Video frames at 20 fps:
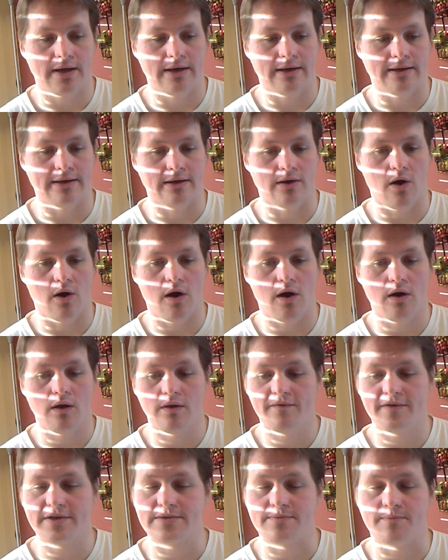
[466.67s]
And in
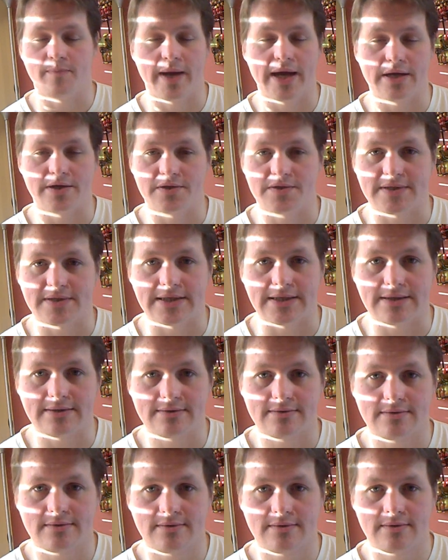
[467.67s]
all of its majesty
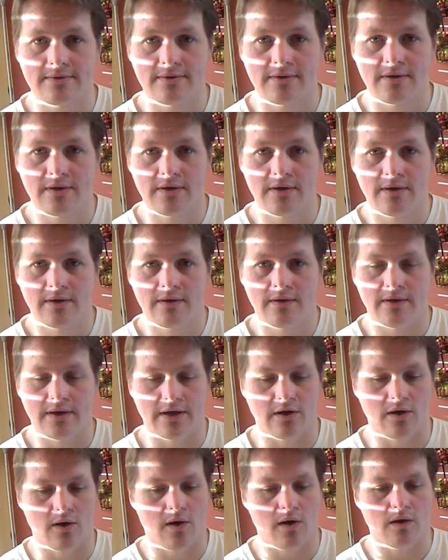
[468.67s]

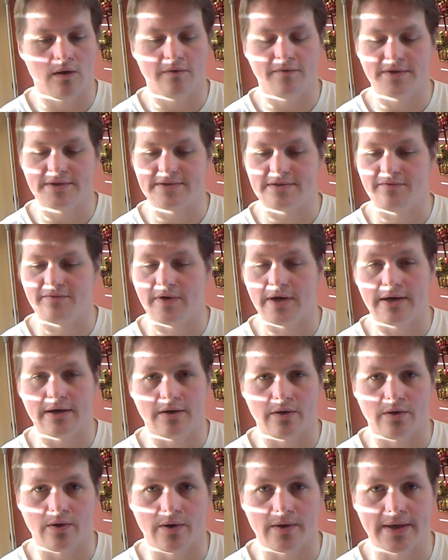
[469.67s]
and all of its divine
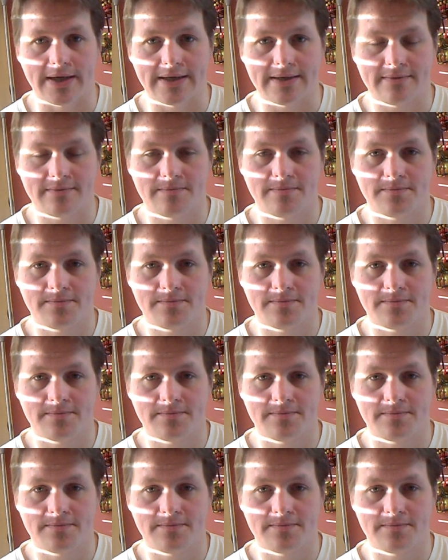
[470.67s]
glory,